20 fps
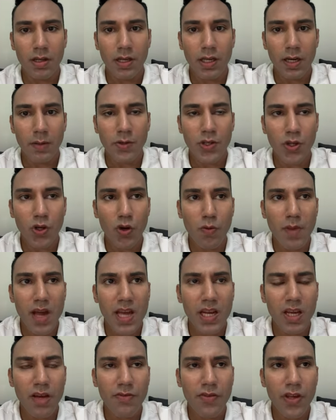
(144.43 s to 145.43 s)
And I'm sure
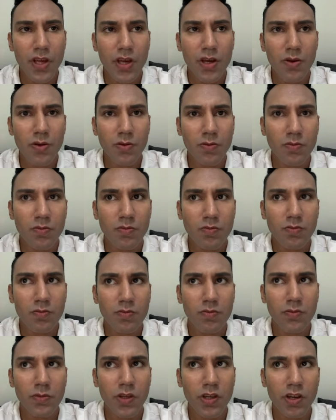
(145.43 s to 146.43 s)
many of you,
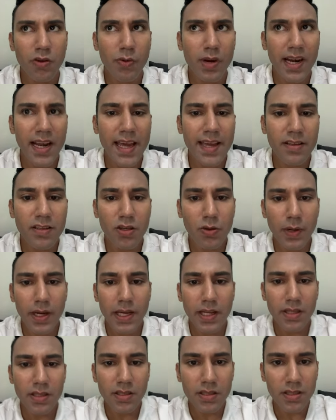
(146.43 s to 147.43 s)
you can relate to
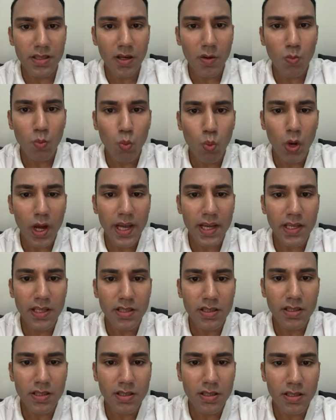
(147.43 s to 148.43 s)
it in some
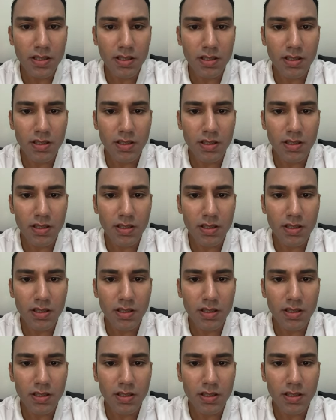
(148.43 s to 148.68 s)
ways.